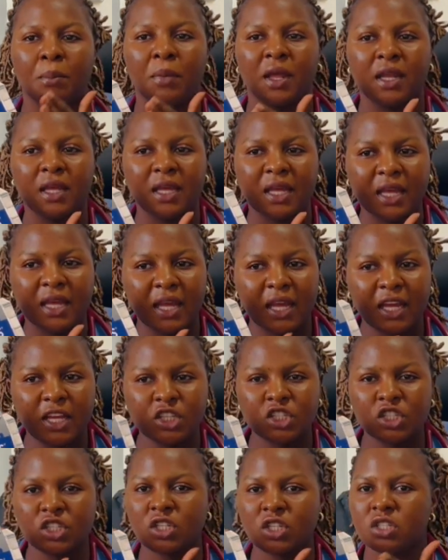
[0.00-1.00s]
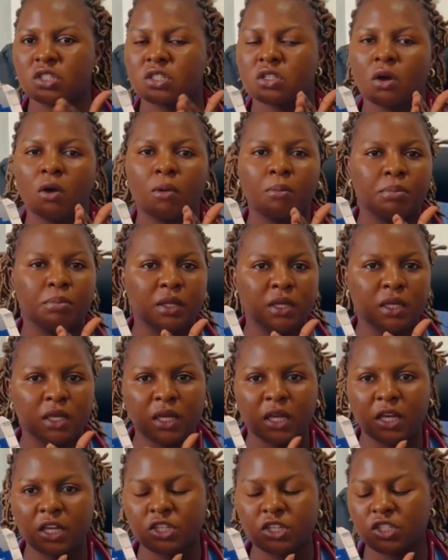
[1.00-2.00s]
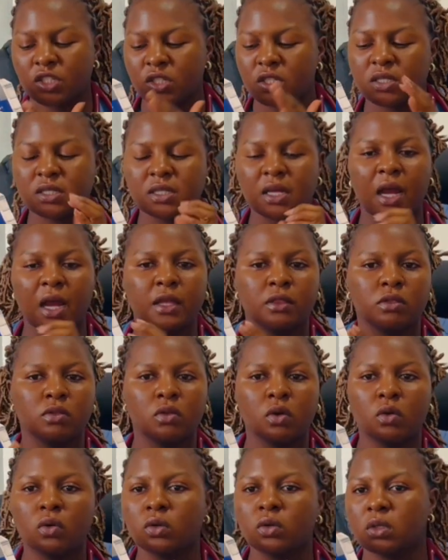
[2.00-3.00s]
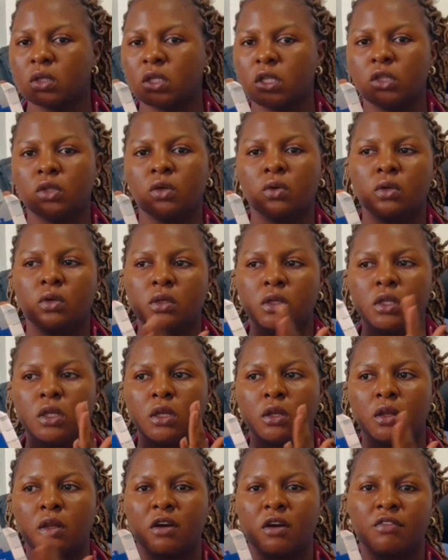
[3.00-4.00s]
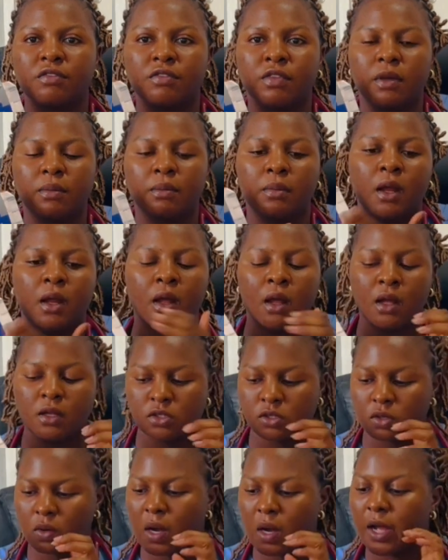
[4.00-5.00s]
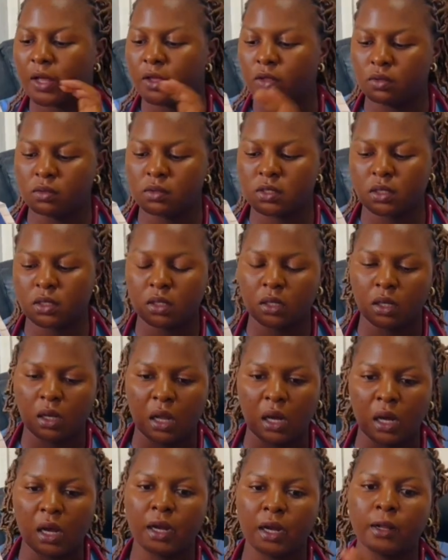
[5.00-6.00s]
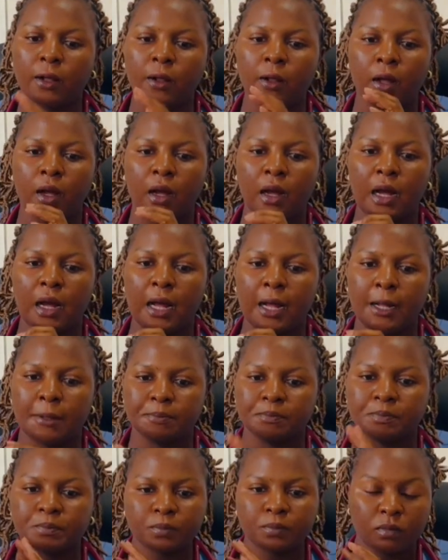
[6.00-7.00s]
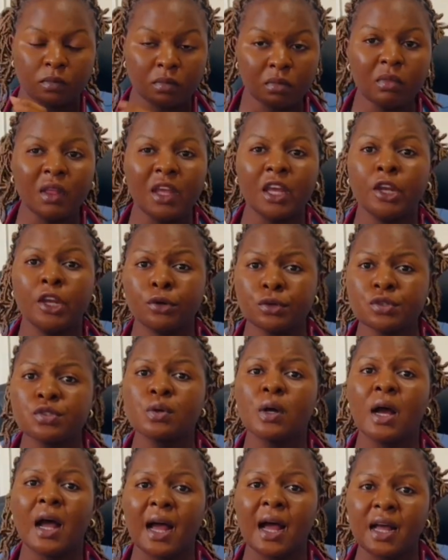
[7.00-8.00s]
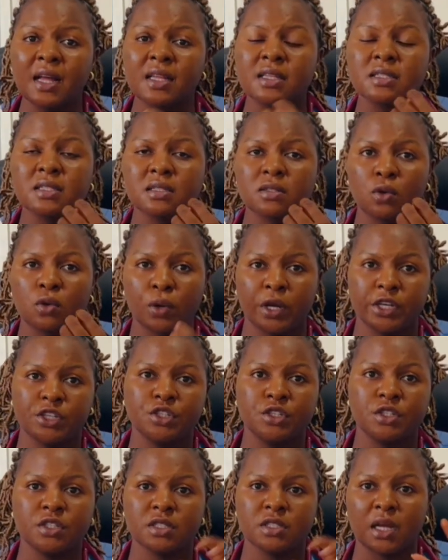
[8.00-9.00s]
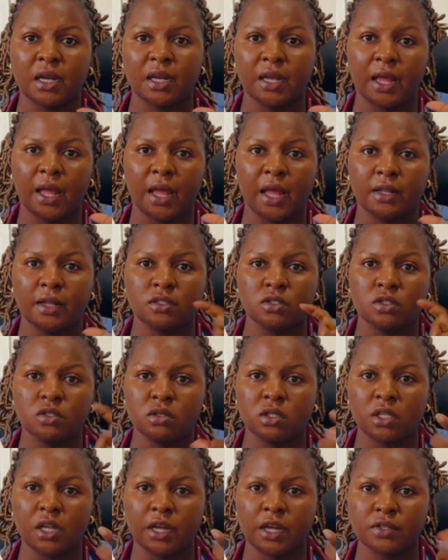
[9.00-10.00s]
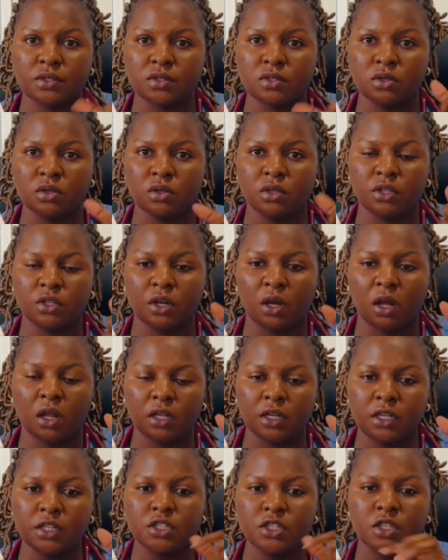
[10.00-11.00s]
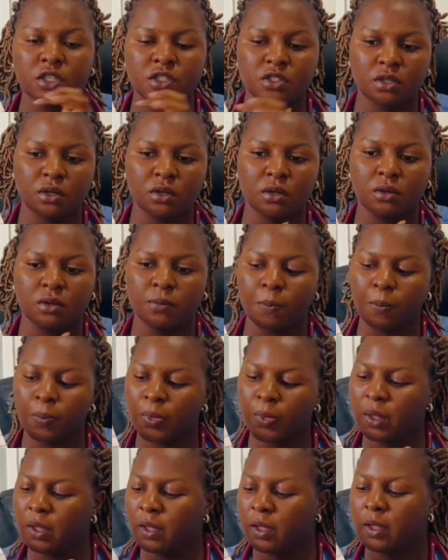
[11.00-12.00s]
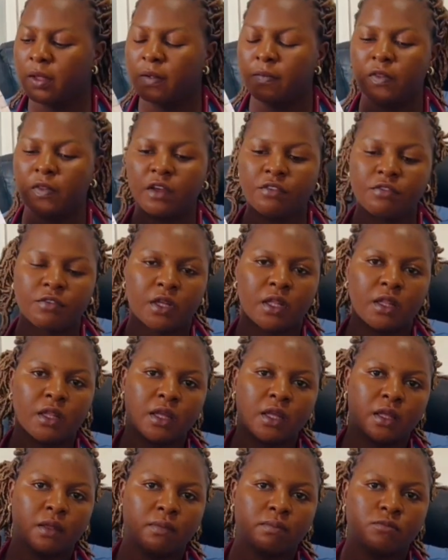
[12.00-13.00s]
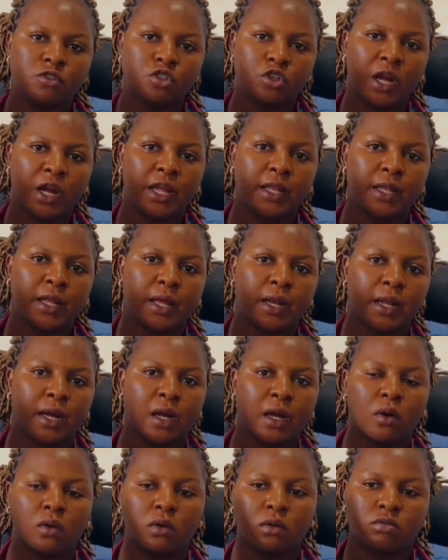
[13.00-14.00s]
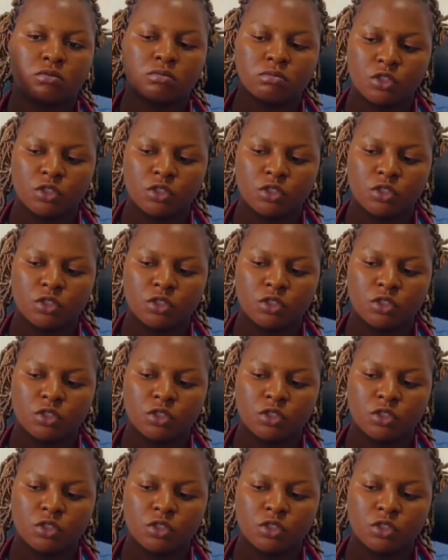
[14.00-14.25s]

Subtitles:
medications, complications. I totally love them. So I use it a lot. It also has questions at the end to test your knowledge. So definitely try that out.